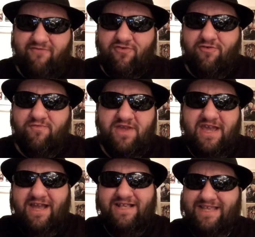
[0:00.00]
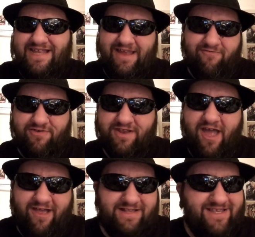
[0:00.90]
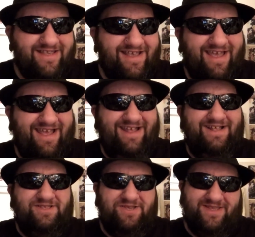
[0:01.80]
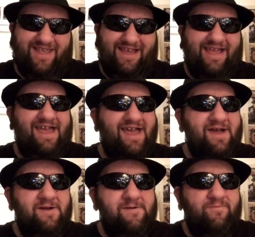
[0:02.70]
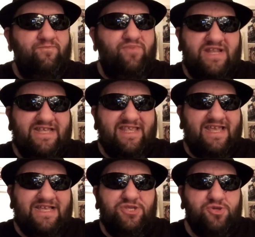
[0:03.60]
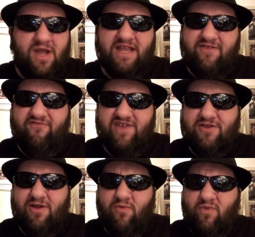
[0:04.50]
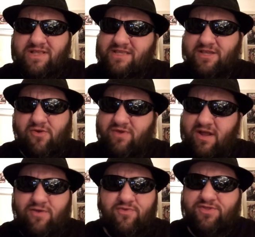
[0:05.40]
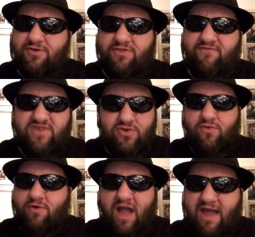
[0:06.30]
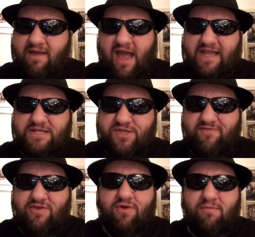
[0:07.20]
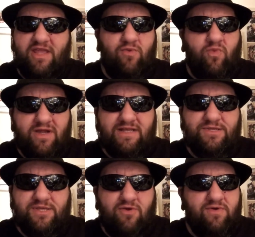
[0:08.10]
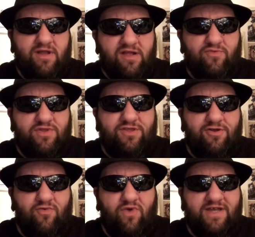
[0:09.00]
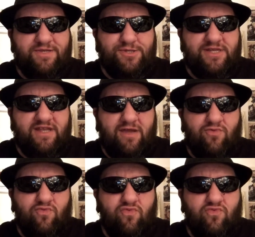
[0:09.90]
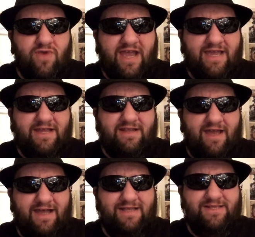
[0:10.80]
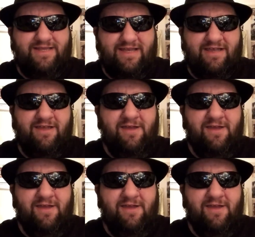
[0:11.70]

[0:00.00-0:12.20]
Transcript: ever, because he never does. It's just like... But he's he's trying to figure out what's going on with her, the viewer. I, I as the viewer, I'm like, what is going on with her? Why is she not recognizing,